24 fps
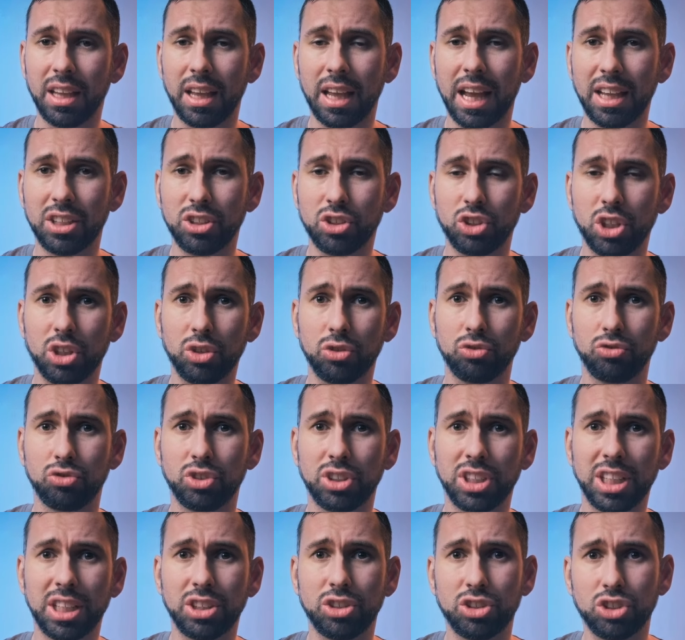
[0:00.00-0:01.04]
and don't
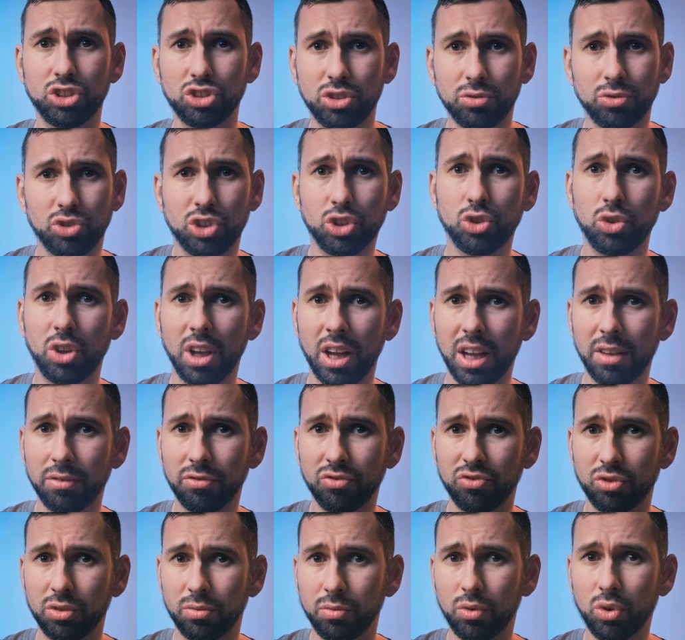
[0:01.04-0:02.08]
forget to subscribe
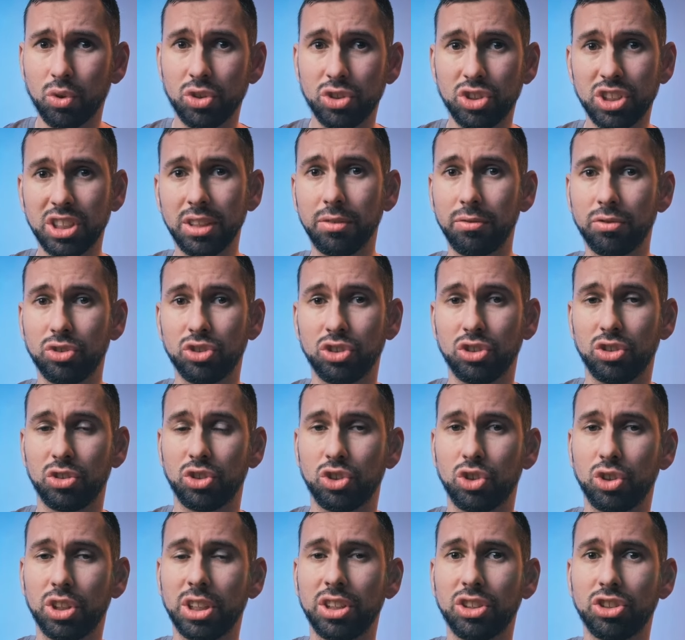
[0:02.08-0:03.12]
for more tips,
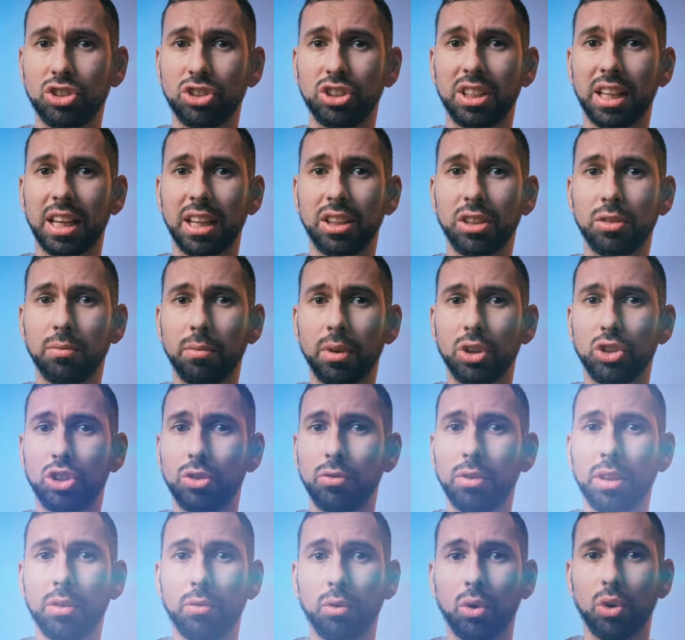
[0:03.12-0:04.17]
tricks, and
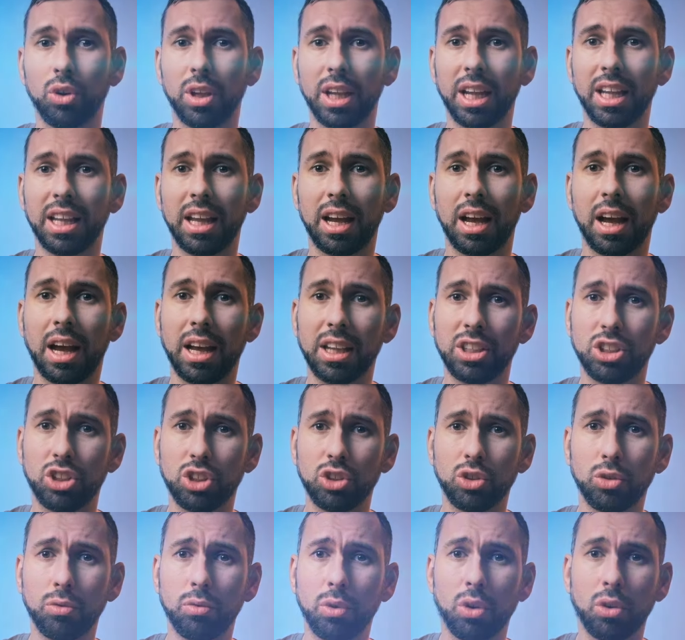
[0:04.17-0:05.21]
possibly more AI
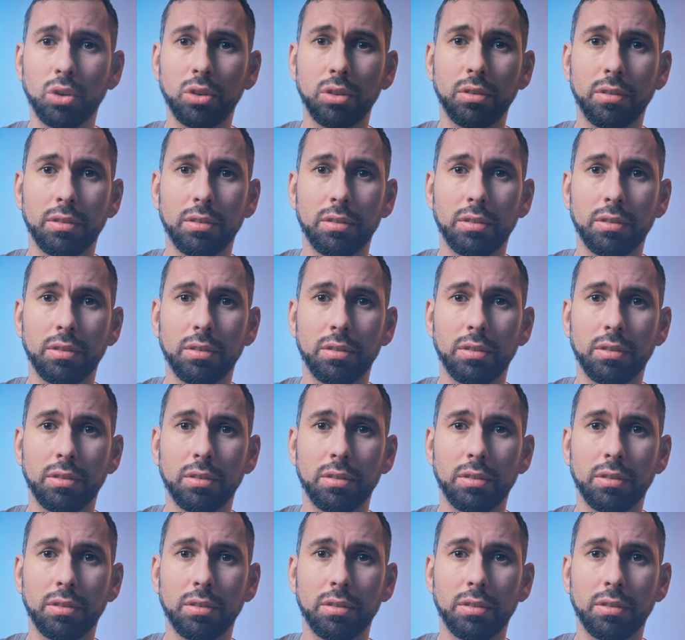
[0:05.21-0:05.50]
humor.